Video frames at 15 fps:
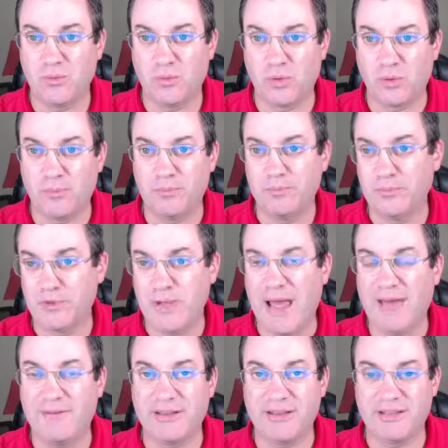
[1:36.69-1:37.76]
we're
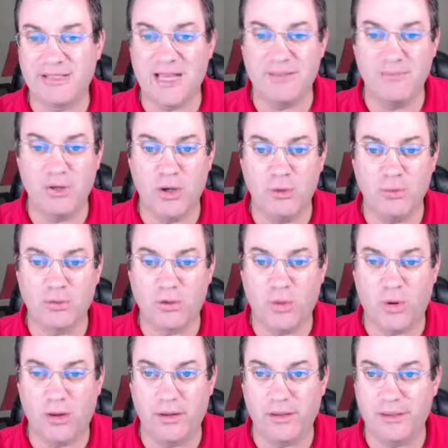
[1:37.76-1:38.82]
having the same note
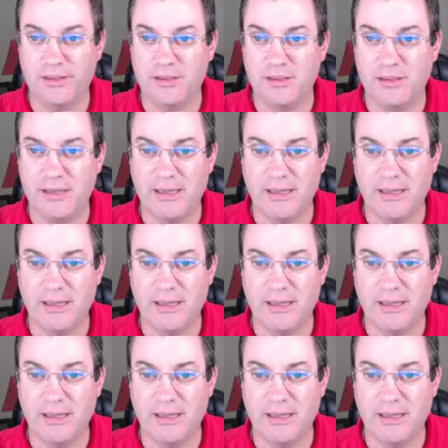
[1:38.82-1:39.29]
qualities